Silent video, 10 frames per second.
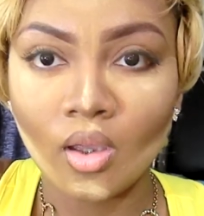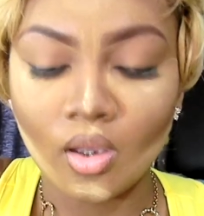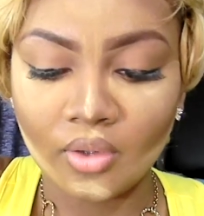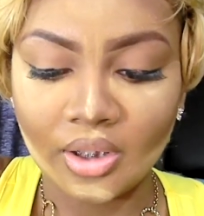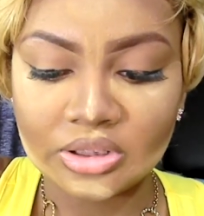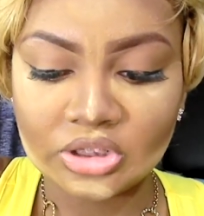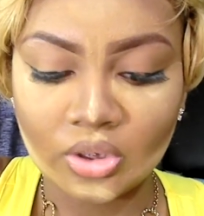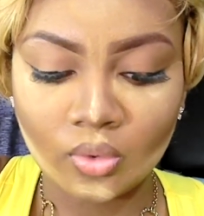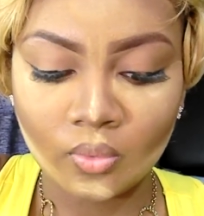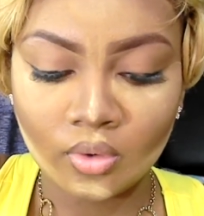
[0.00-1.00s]
Okay,
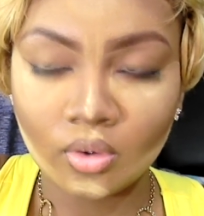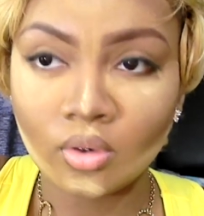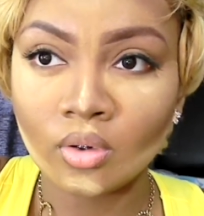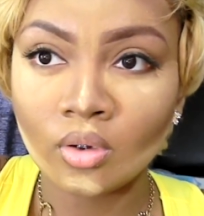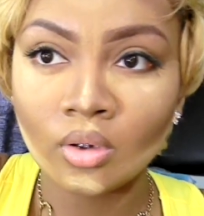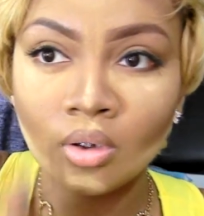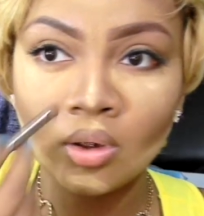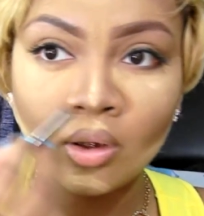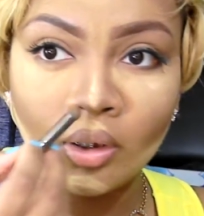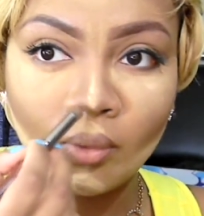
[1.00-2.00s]
so
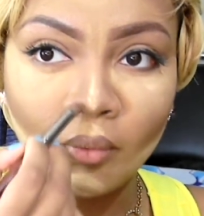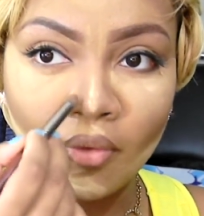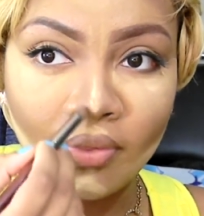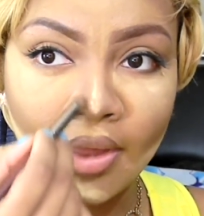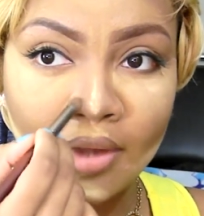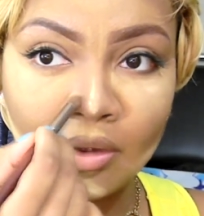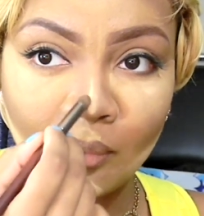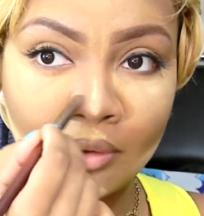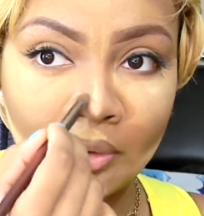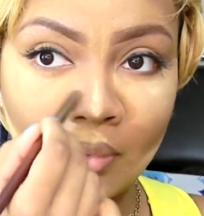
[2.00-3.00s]
with that, you
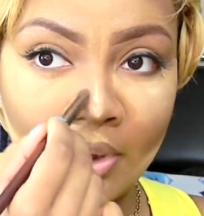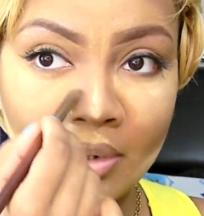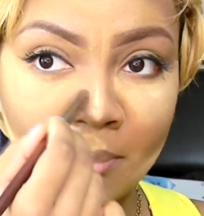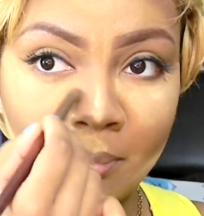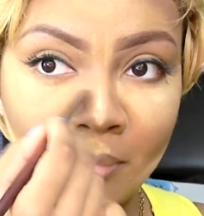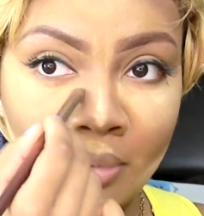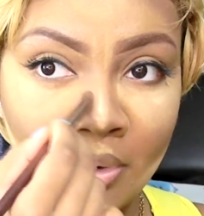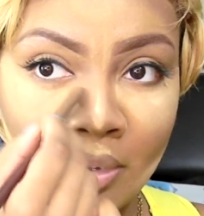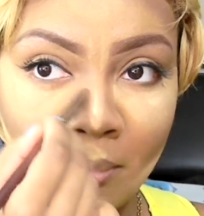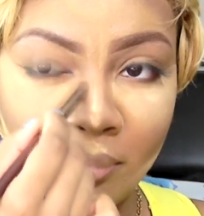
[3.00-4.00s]
want to go ahead and
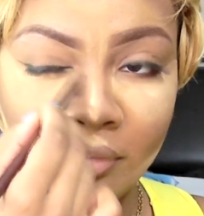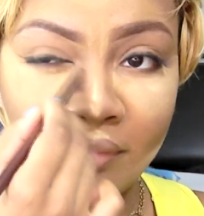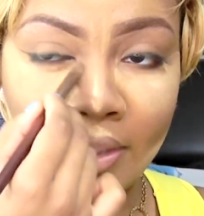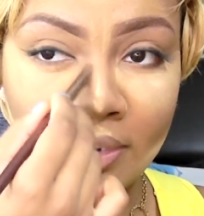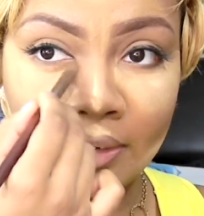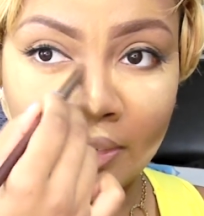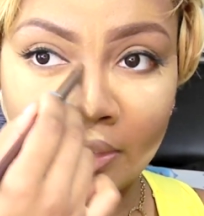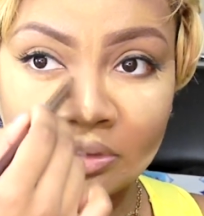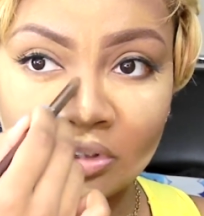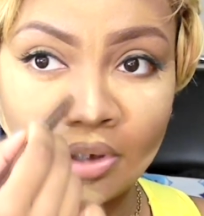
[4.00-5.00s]
blend that
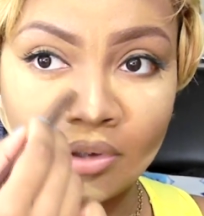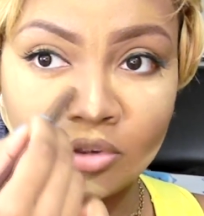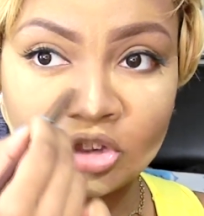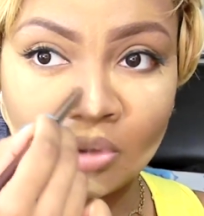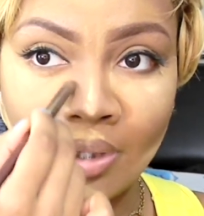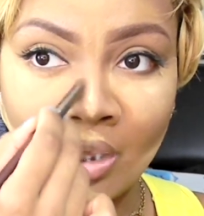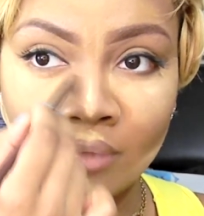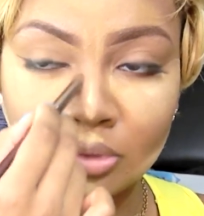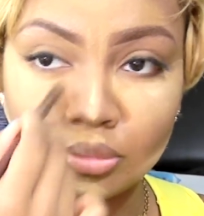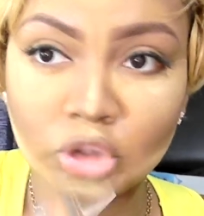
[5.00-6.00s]
in so that you just don't
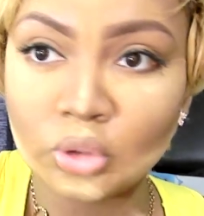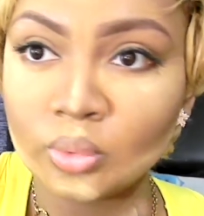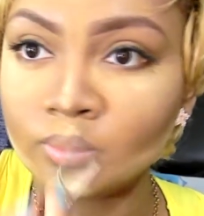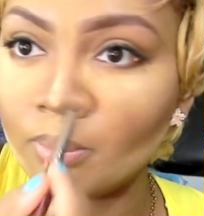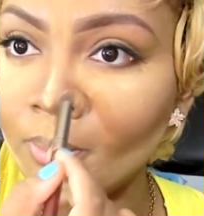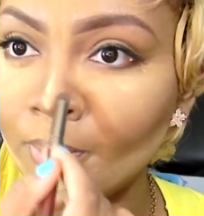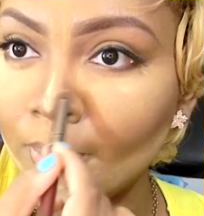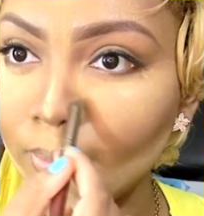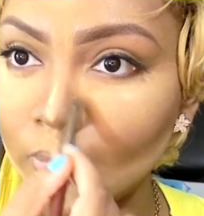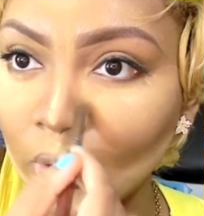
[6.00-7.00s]
have two
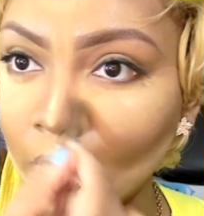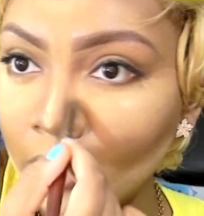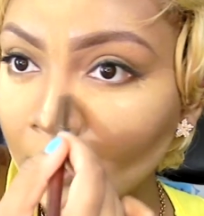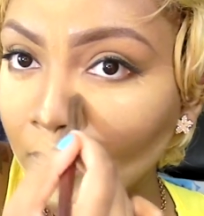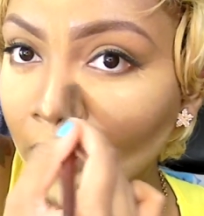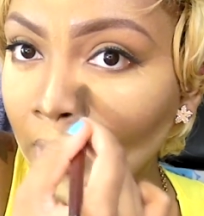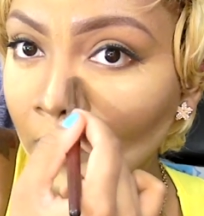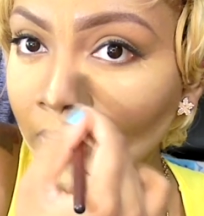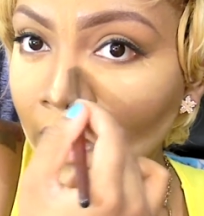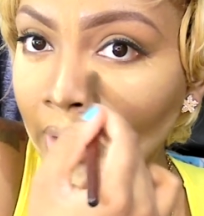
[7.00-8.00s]
dark
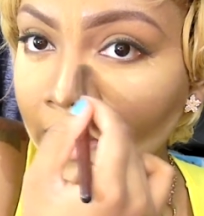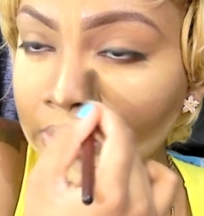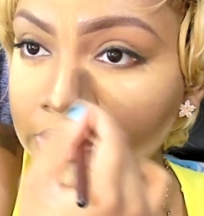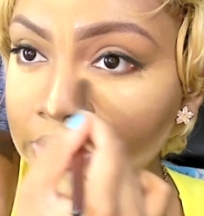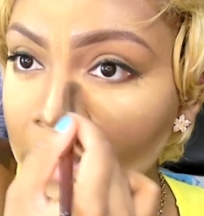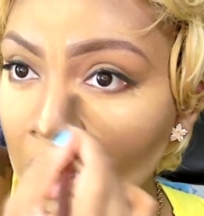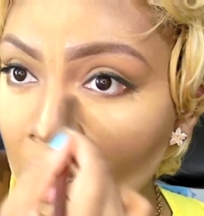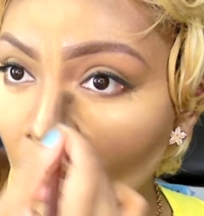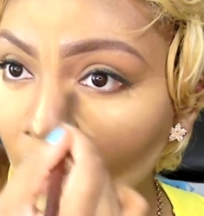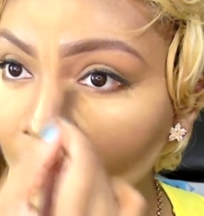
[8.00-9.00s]
brown lines
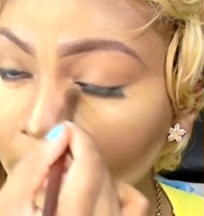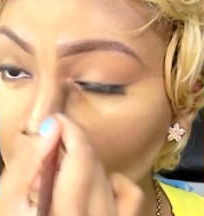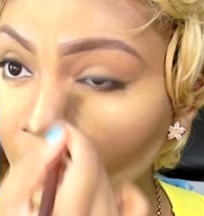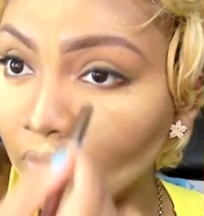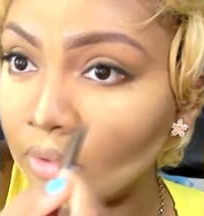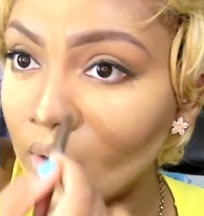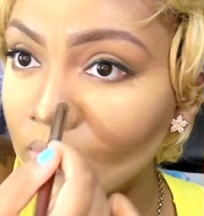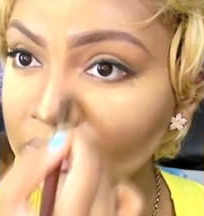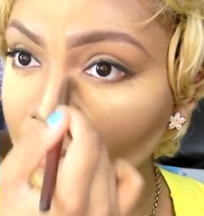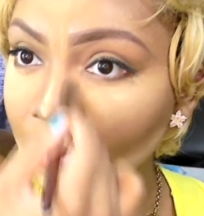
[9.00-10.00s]
on the side of your
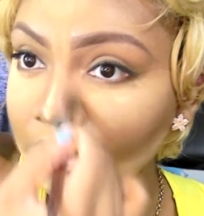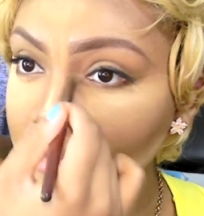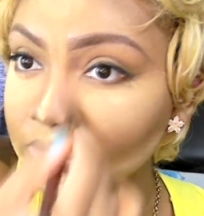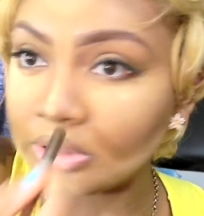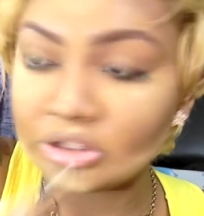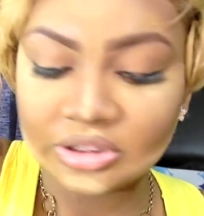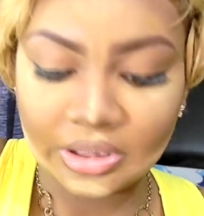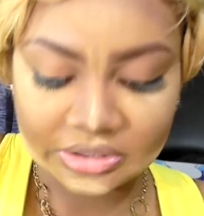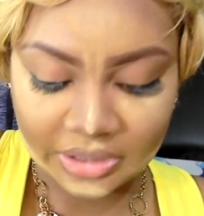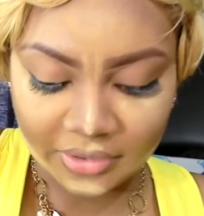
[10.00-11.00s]
nose. And what I do is I just
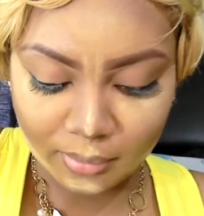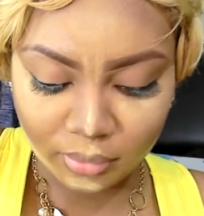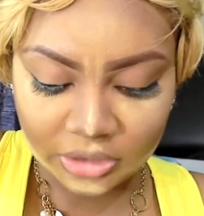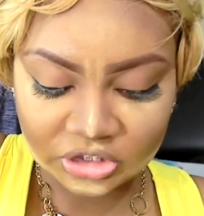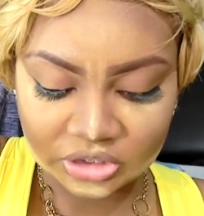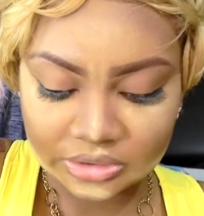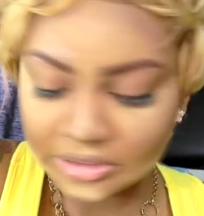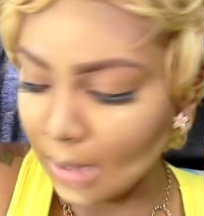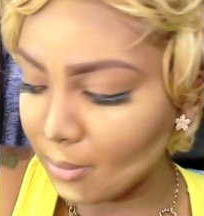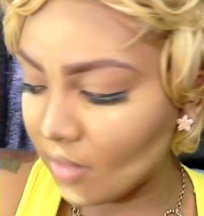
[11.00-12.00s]
kind of take the brush and
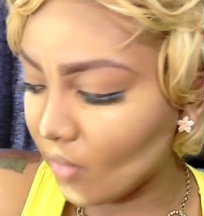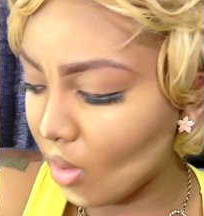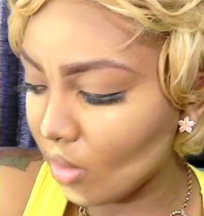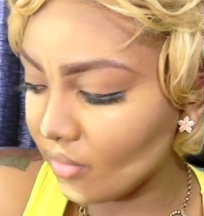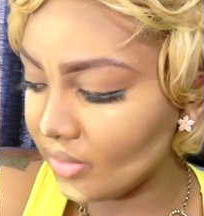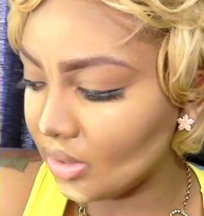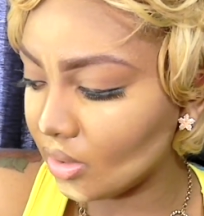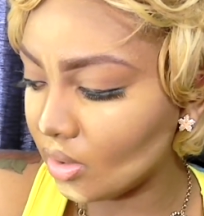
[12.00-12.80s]
tap off all the